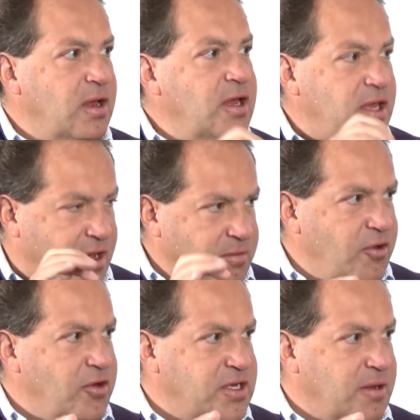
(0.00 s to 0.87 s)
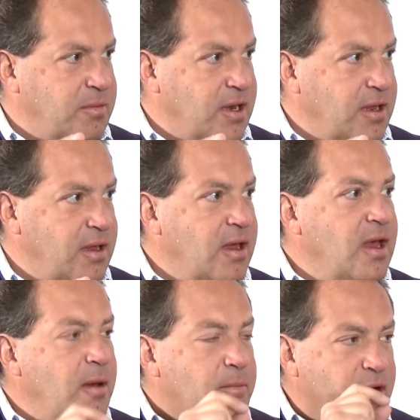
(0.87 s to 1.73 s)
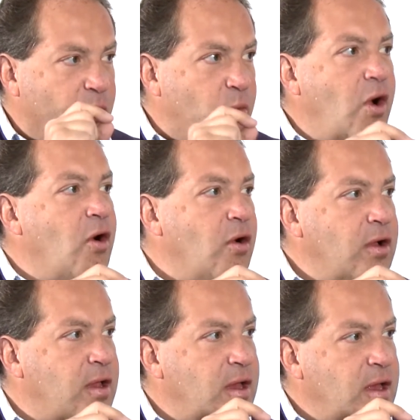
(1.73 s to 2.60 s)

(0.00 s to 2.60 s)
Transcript: you can murder somebody. But at work,